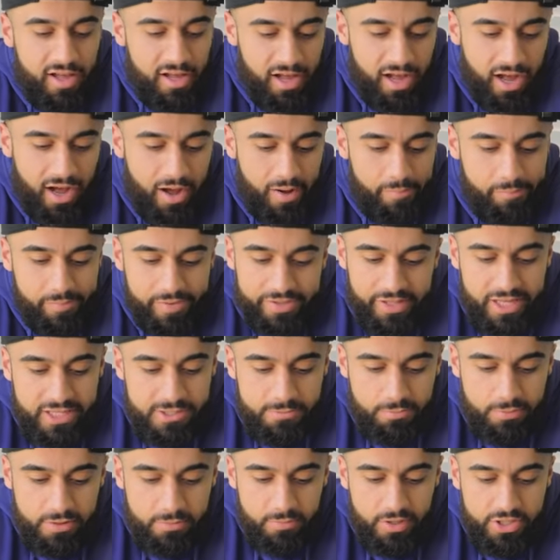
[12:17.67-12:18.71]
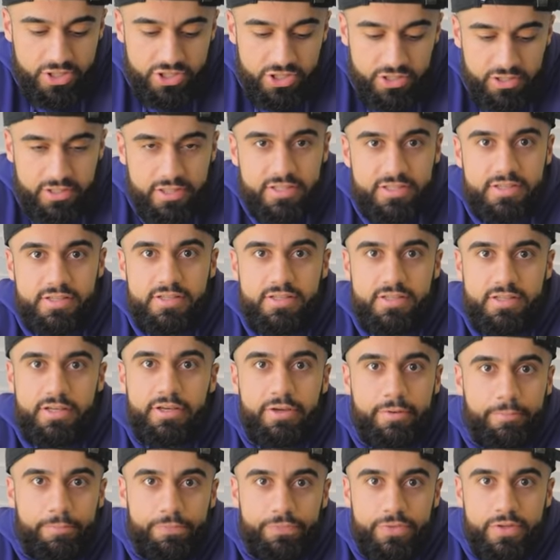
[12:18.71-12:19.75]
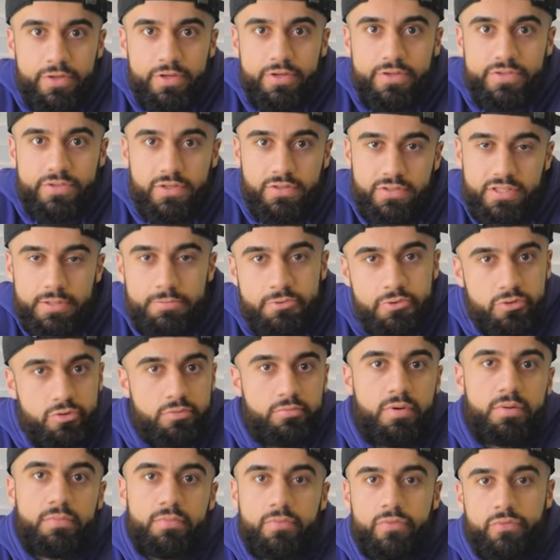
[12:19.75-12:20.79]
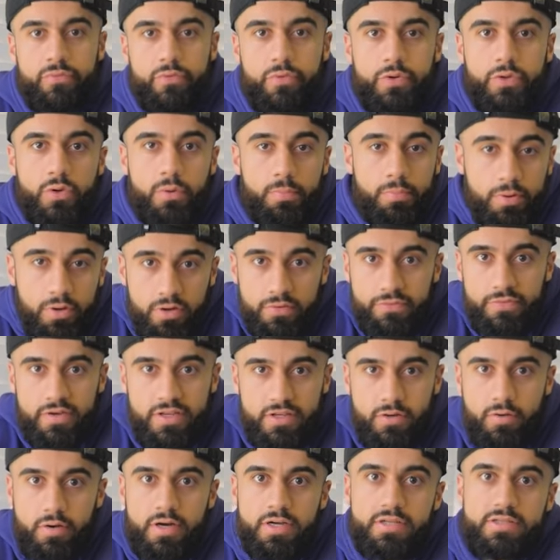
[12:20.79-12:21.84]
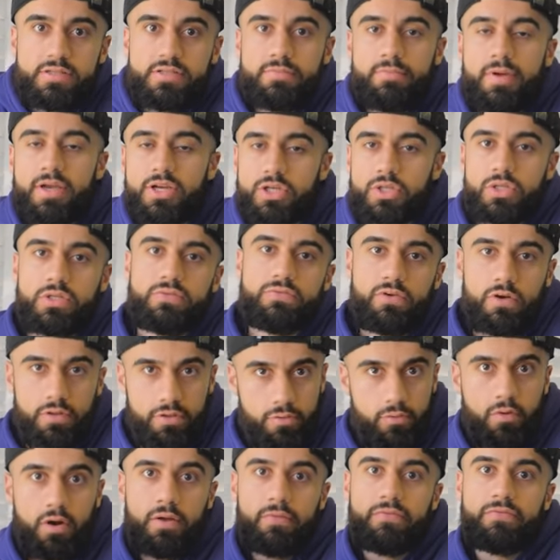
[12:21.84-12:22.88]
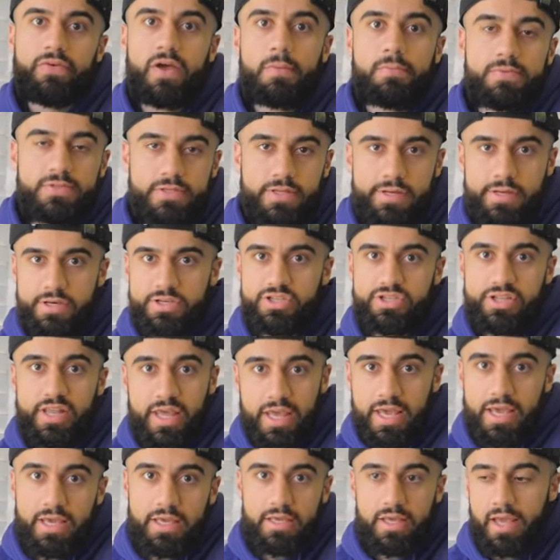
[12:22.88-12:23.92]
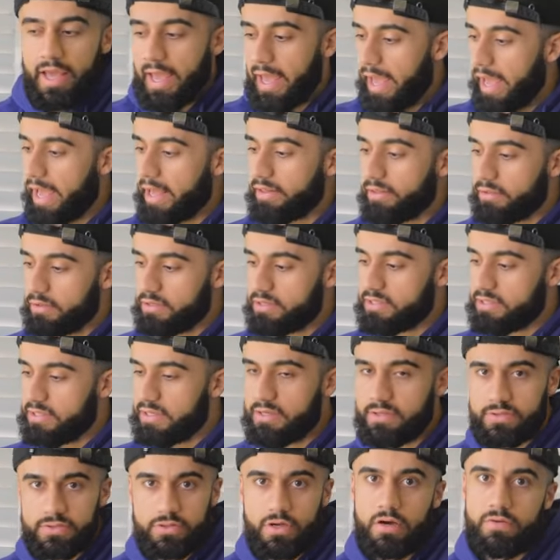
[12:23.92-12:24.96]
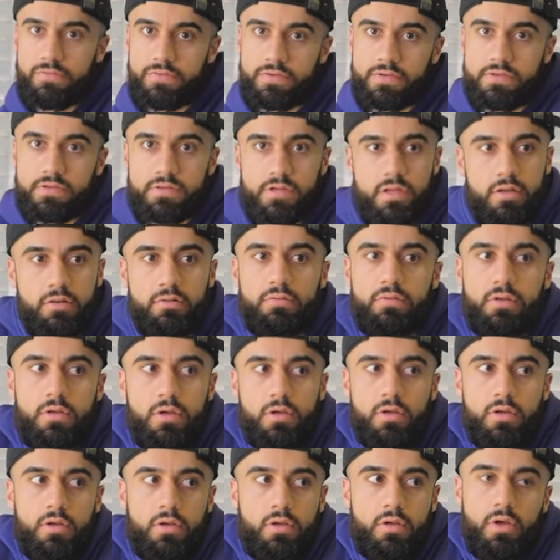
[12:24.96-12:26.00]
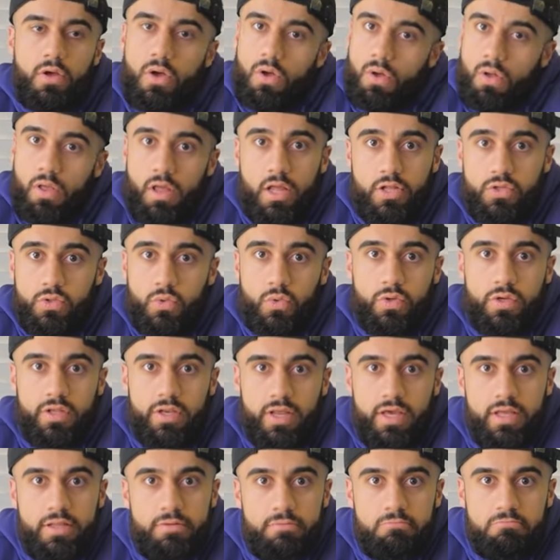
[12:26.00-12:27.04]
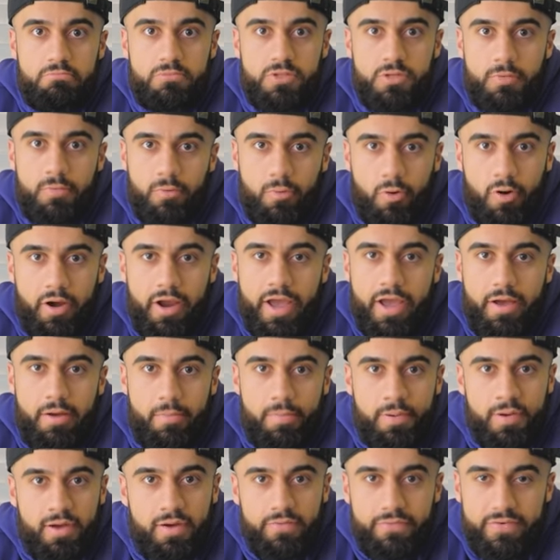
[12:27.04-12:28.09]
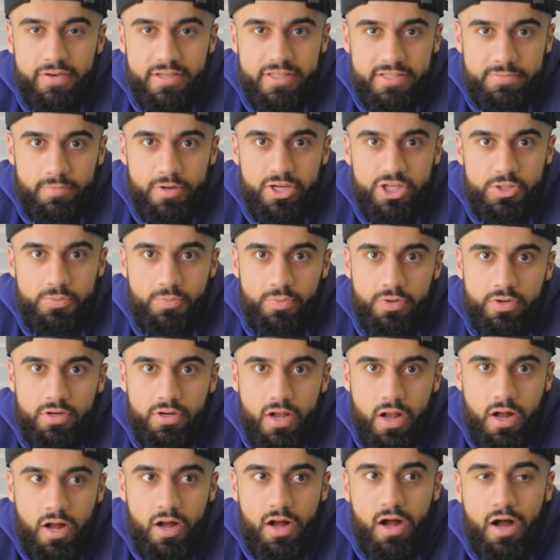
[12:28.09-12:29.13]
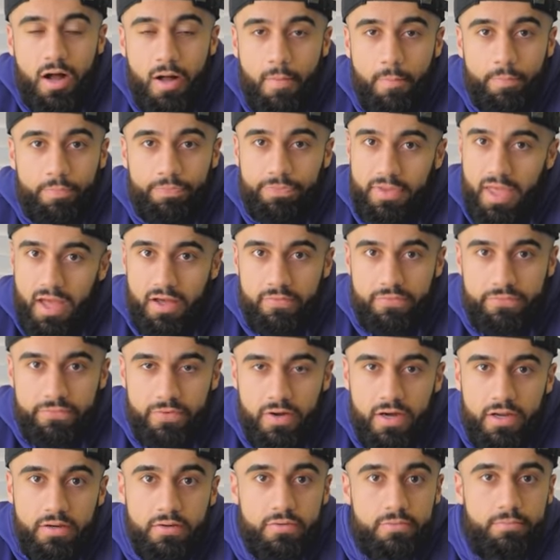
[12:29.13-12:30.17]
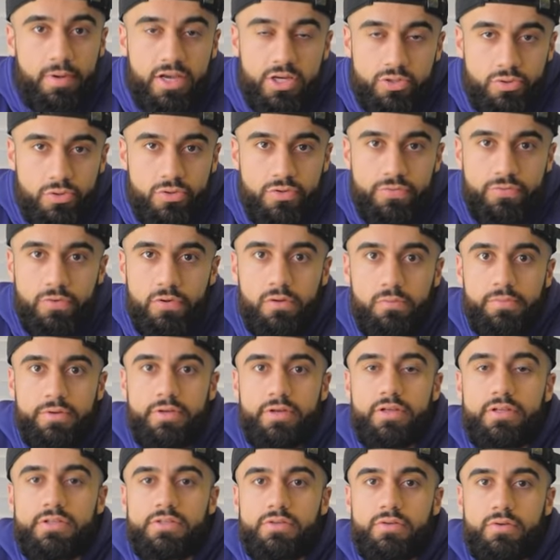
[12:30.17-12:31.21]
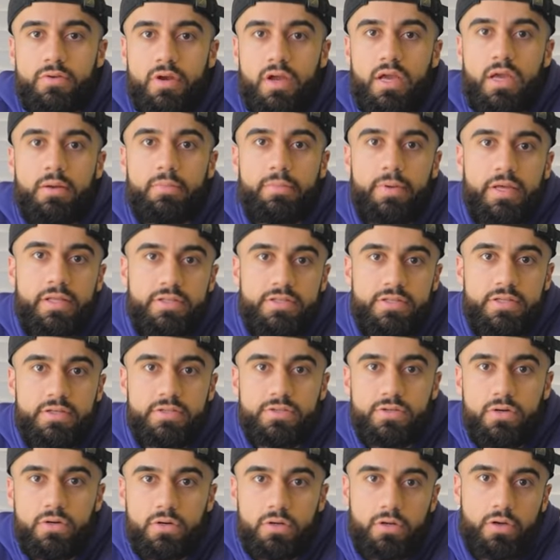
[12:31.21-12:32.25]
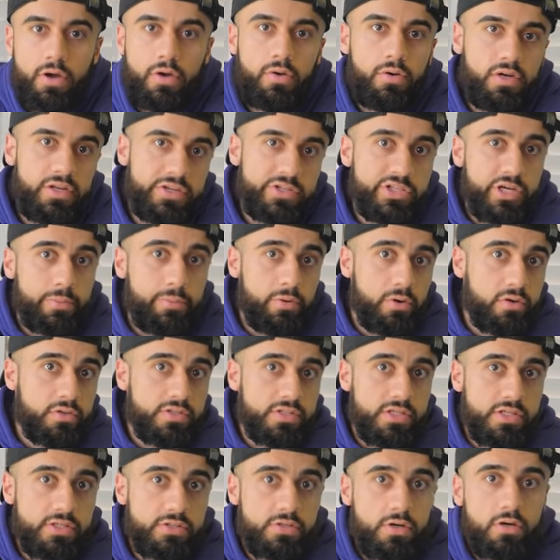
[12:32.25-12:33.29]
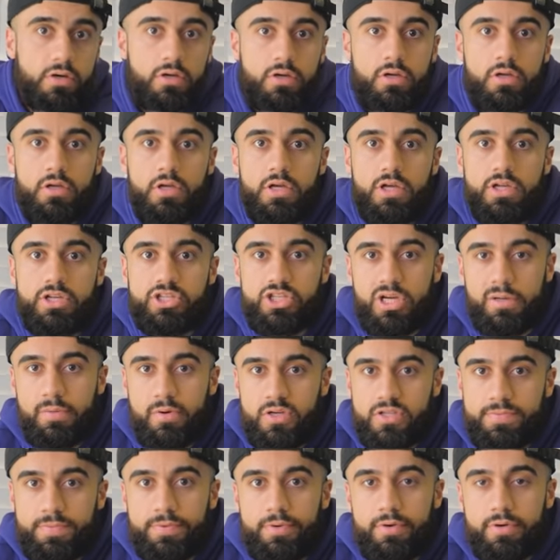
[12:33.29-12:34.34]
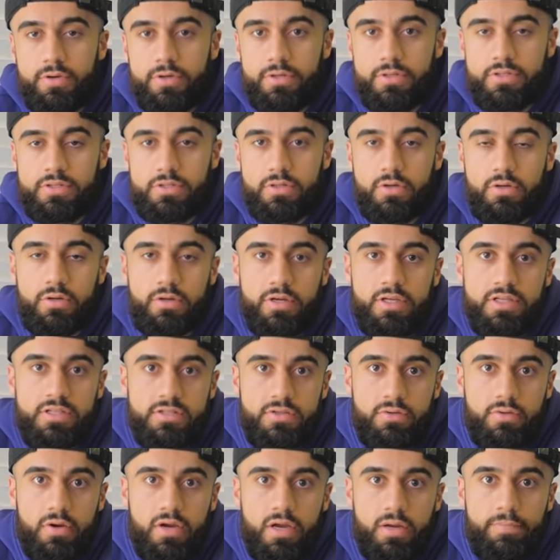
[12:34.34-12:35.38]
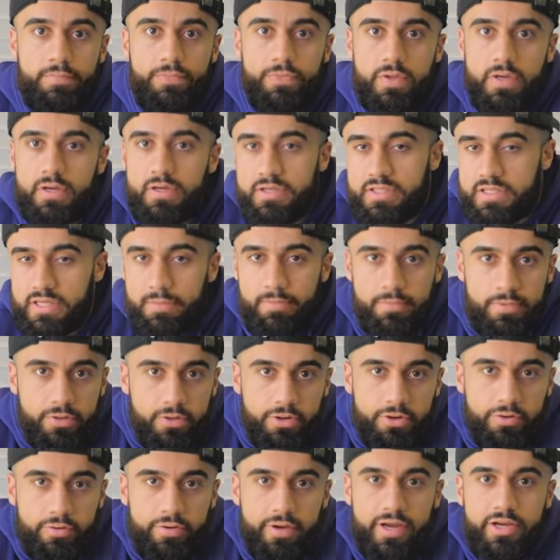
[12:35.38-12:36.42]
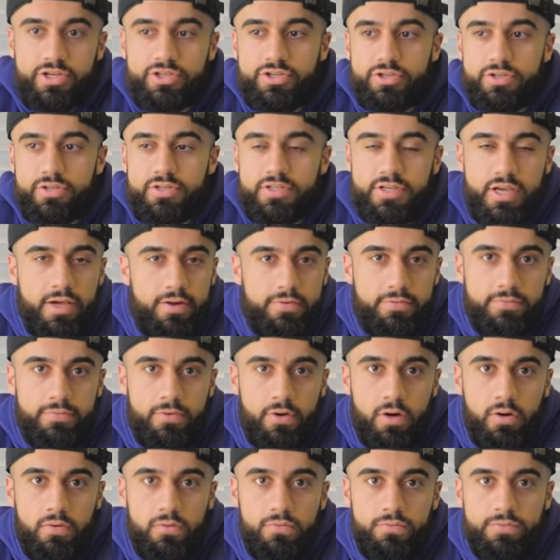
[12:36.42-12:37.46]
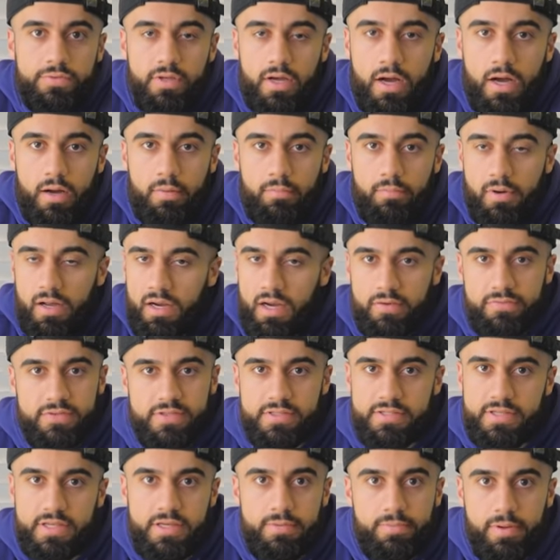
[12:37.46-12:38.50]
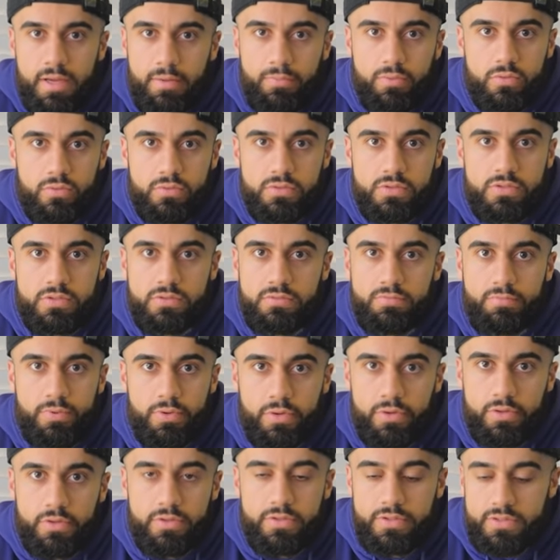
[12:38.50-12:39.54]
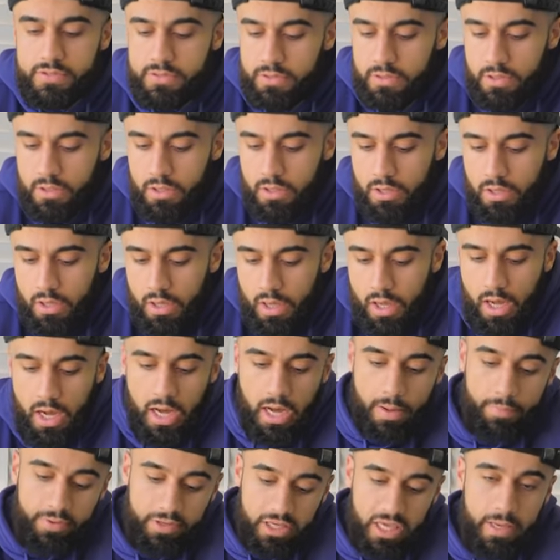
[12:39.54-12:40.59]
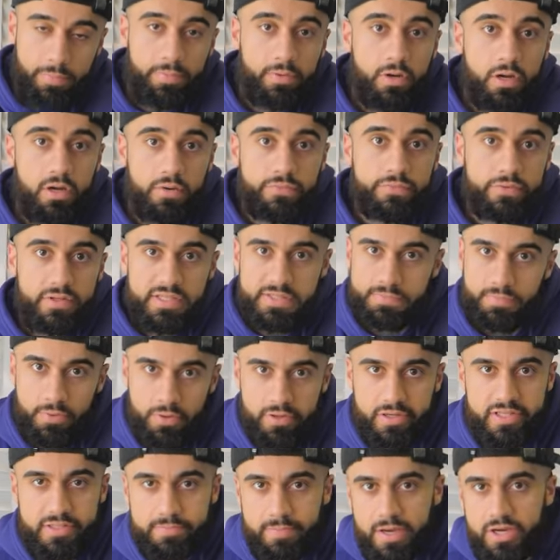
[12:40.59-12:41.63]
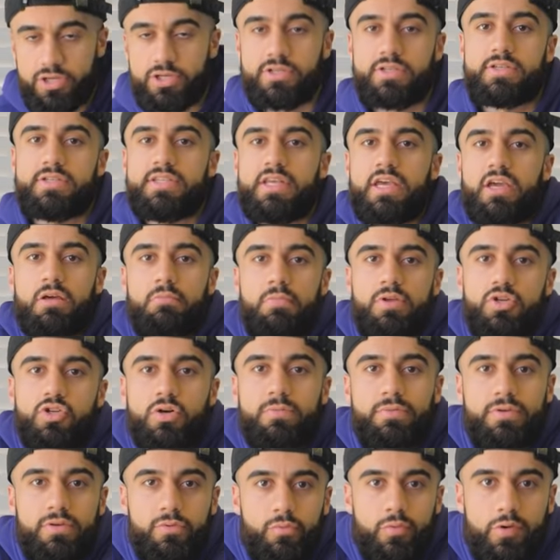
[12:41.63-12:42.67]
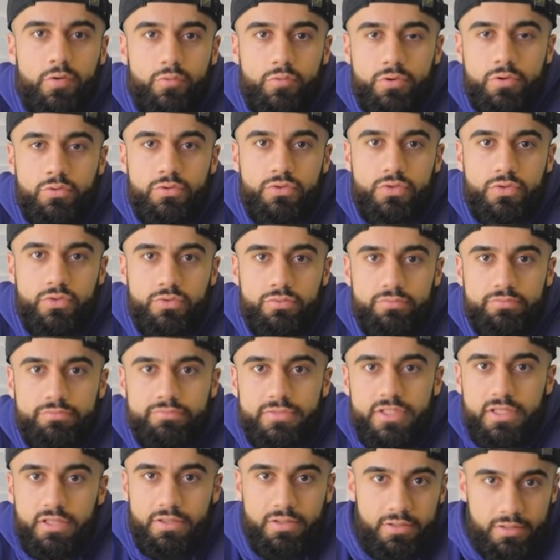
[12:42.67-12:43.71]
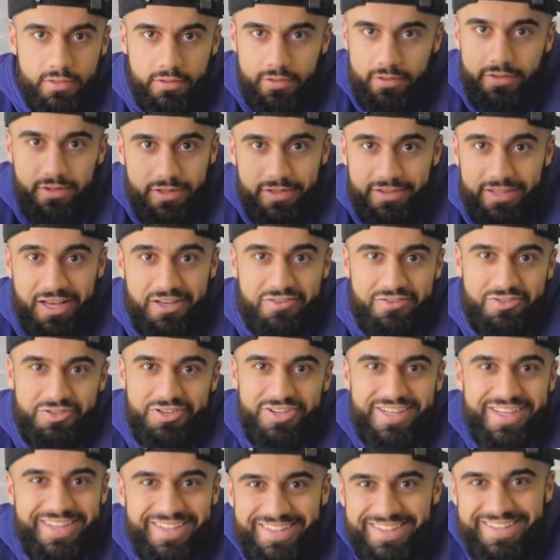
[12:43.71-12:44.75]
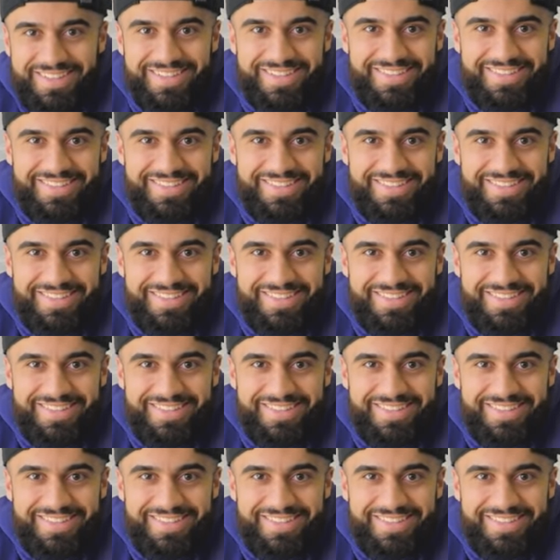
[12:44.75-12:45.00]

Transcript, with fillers: Um, but that's pretty much in essence it. So tips to remember for your perfect crust, make sure you've got the right fat percentage, the heat, and the stick surface. and that's all you need to create a perfect smash burger. Um, have fun, make sure you follow me on Instagram and TikTok, only Chabo on TikTok. Chebbo's Burgers on Instagram. Send me your creations, get involved. Um, I love to see people's burgers. Um, and keep an eye out for these burger smashes because they're going to be dropping real, real soon. Thanks for tuning in.